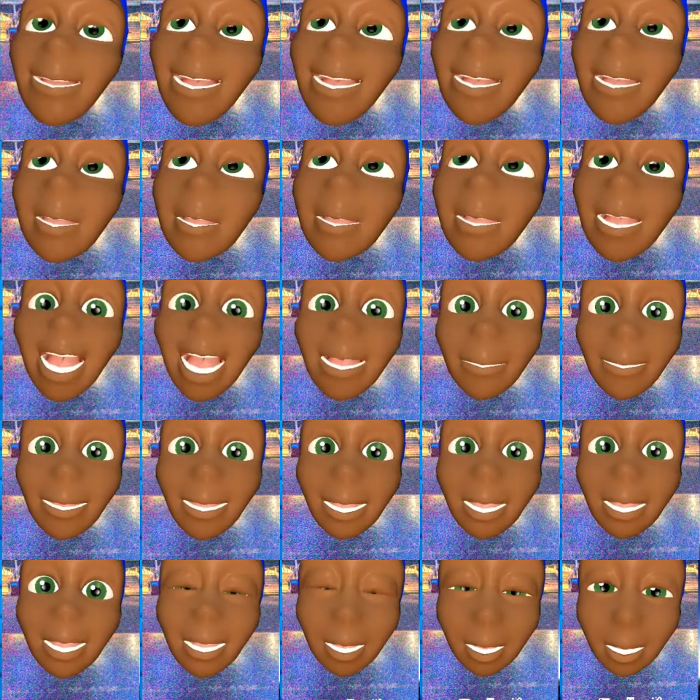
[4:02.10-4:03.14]
what I will
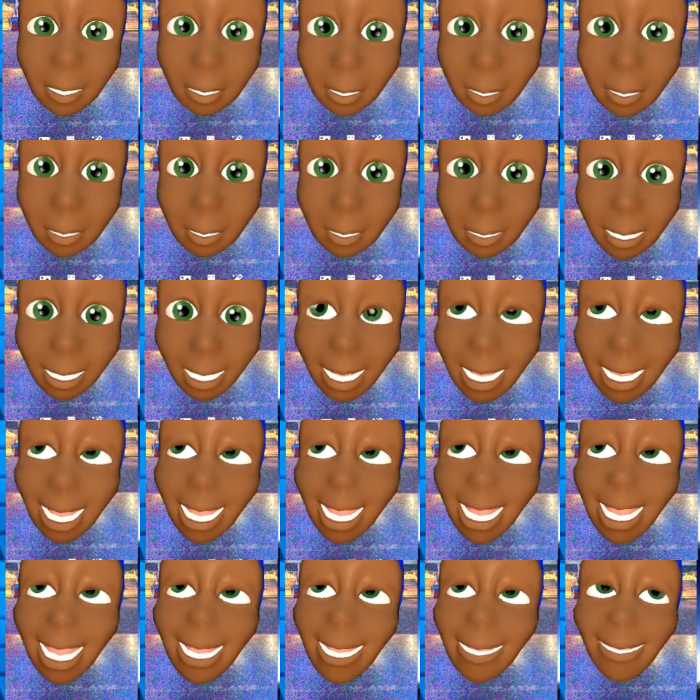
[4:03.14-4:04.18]
do
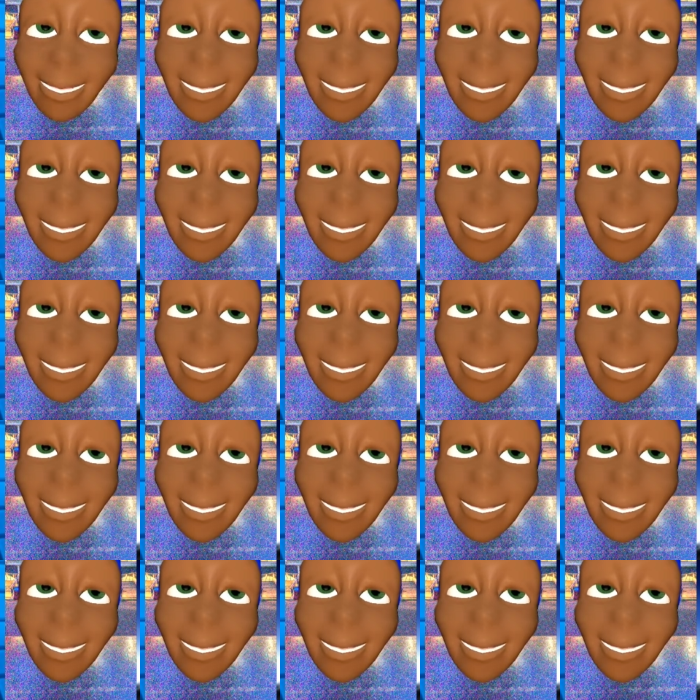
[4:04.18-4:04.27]
is